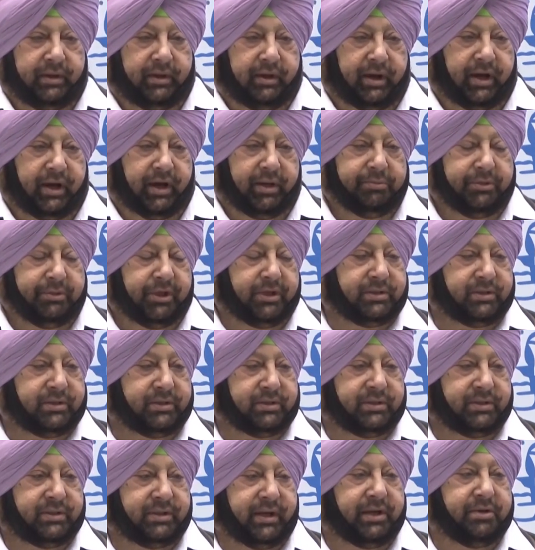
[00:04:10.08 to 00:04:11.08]
I am
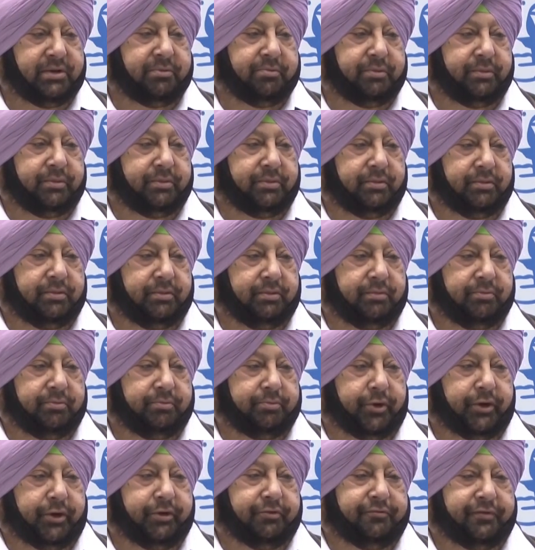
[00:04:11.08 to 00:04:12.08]
just
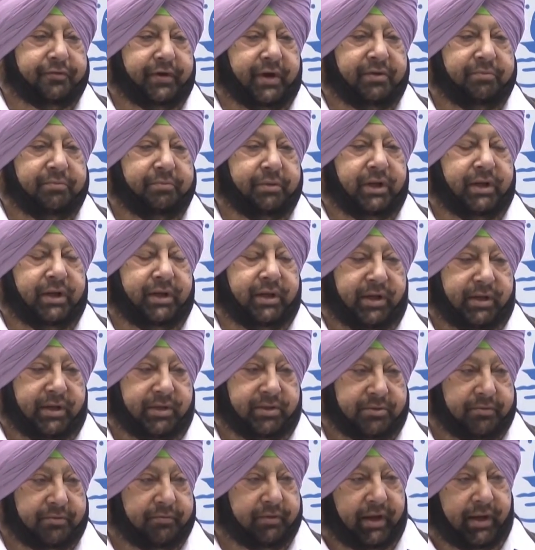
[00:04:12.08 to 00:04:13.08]
10.5 million
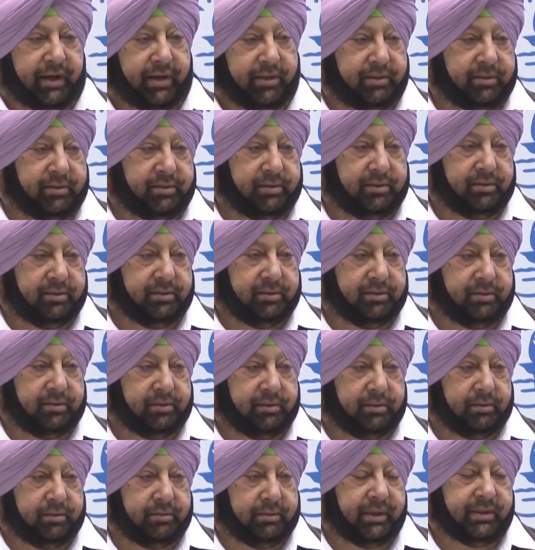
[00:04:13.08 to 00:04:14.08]
acres of land.
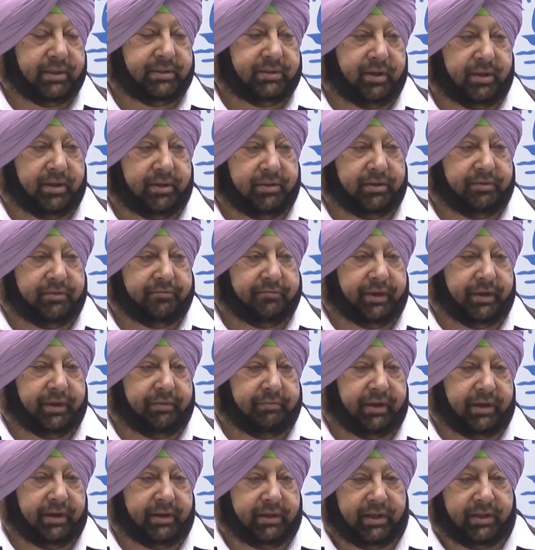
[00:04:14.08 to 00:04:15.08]
That's
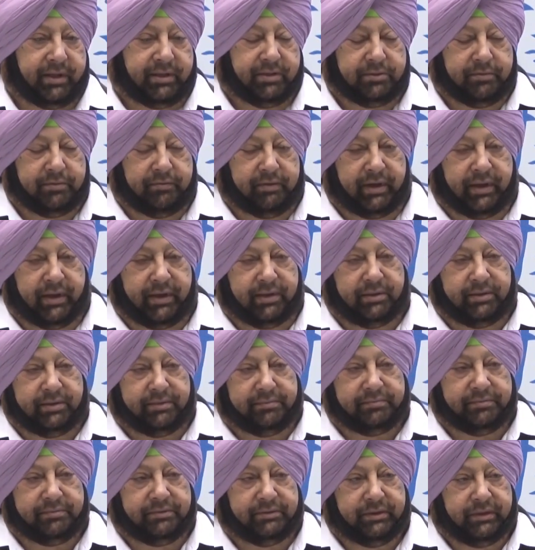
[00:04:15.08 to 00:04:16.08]
105 lakh acres of land.
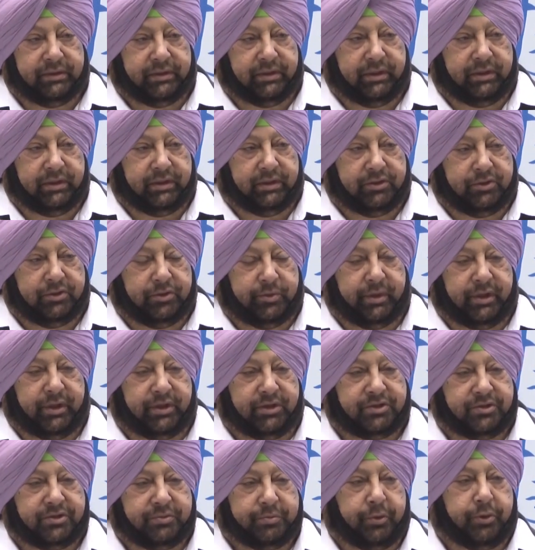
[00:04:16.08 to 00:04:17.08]
So we're
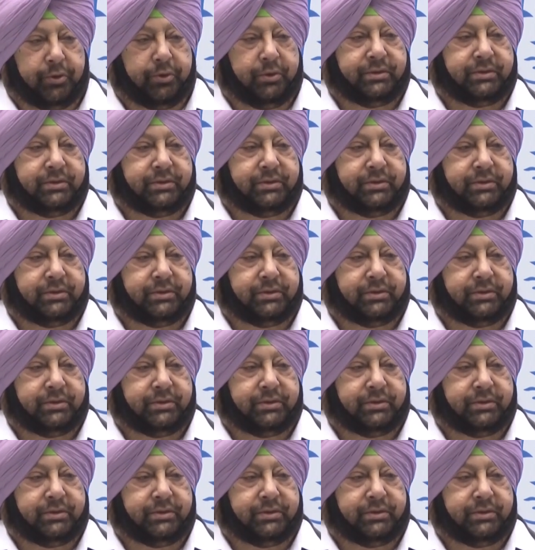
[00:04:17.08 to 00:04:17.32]
a small